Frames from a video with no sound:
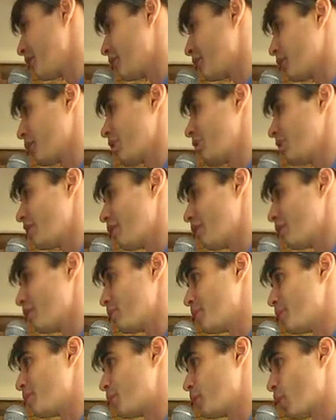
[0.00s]
tried the
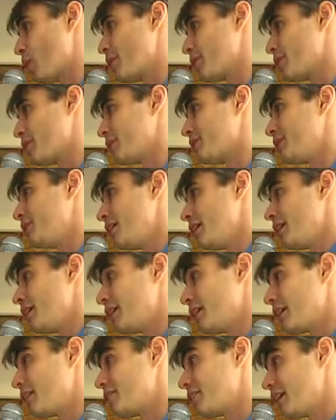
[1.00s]
government product and
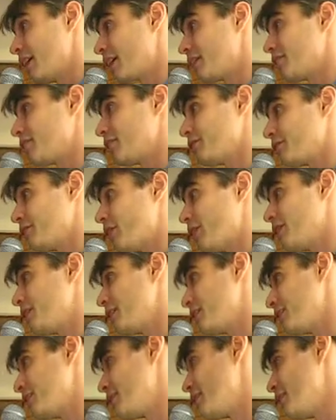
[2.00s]
had testified
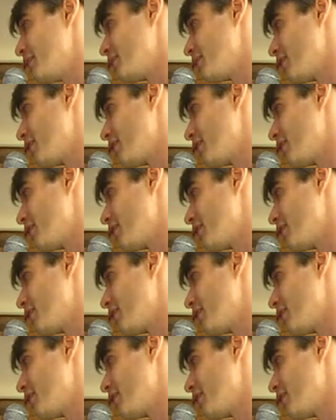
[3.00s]
that the